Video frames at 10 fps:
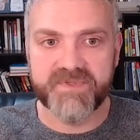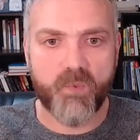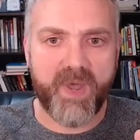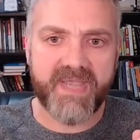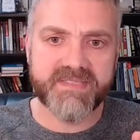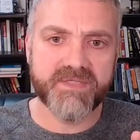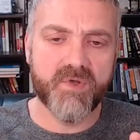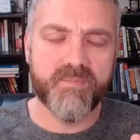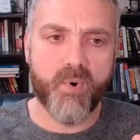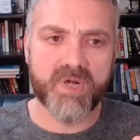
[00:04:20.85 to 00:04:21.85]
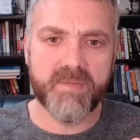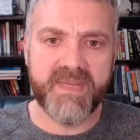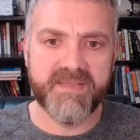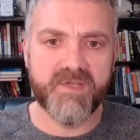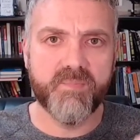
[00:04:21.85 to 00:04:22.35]
So why is it so important to
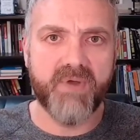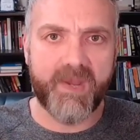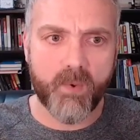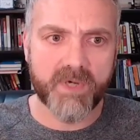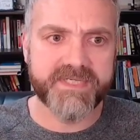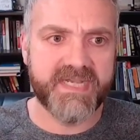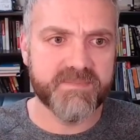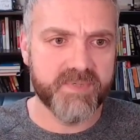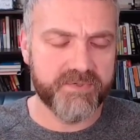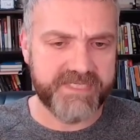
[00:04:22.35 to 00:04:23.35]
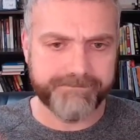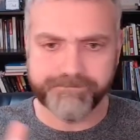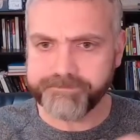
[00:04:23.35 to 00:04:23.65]
me that you prioritize protein?